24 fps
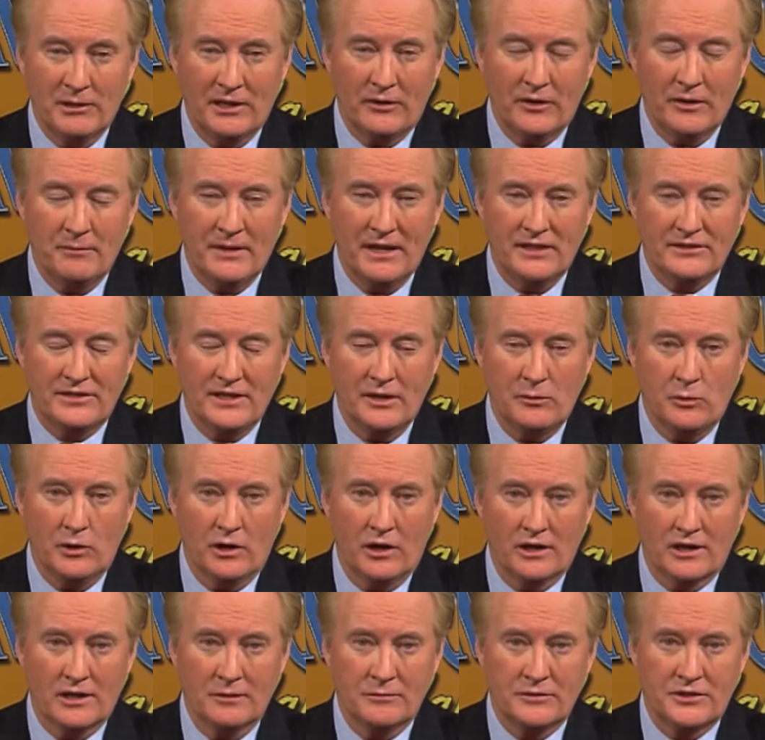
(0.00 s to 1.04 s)
Larry Menti.
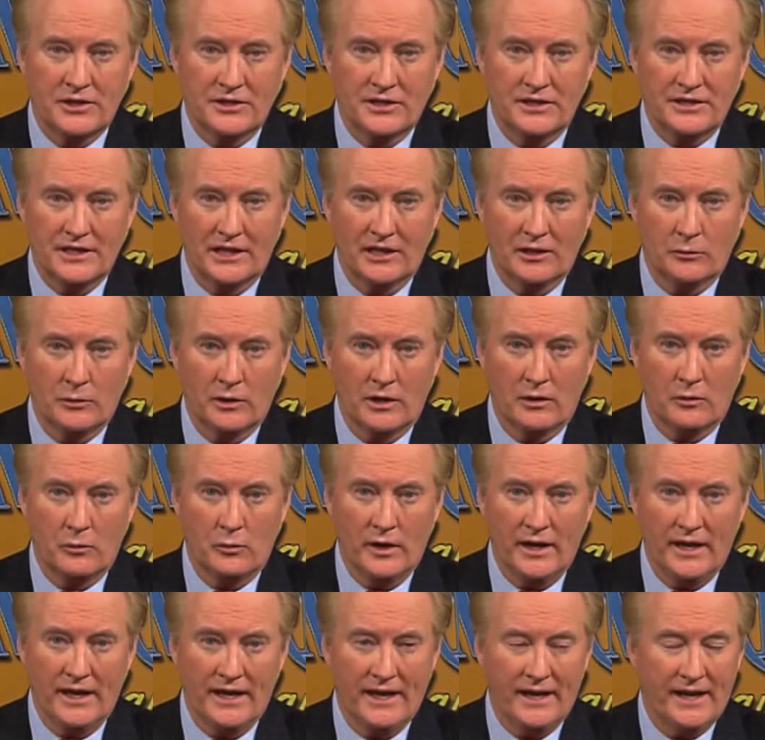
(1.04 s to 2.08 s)
Welcome to The Delaware
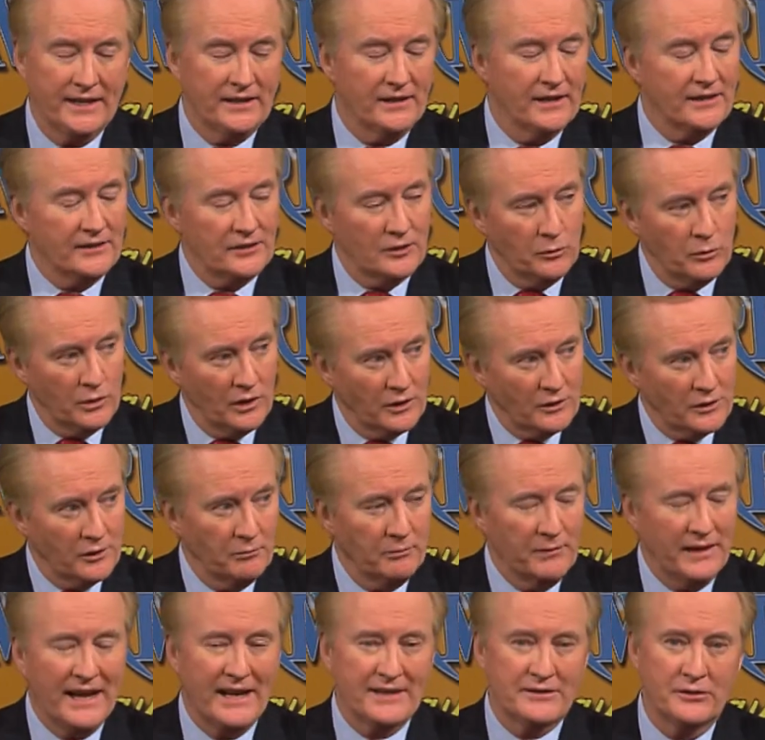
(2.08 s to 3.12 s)
Way. I'd like to welcome
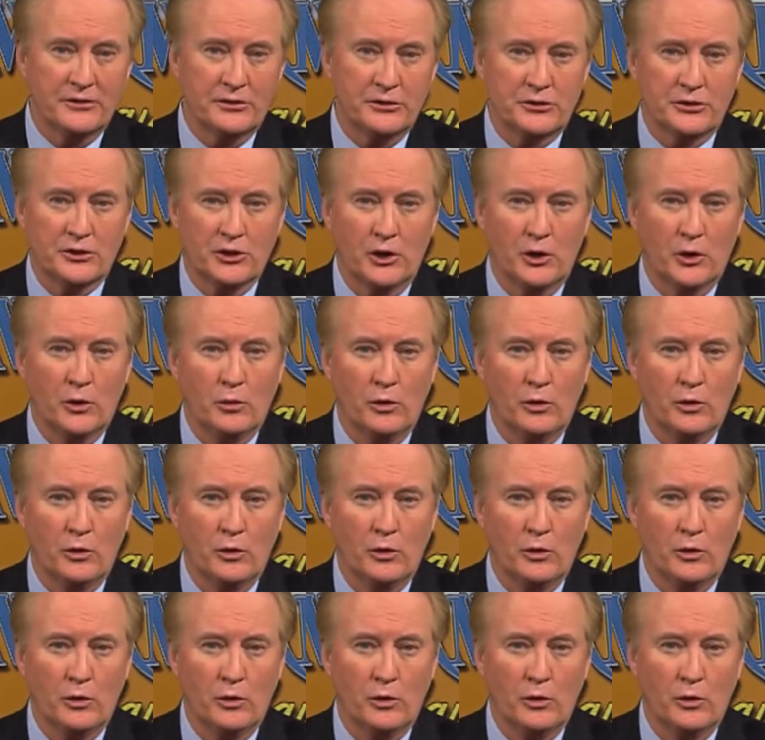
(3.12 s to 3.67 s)
back to the show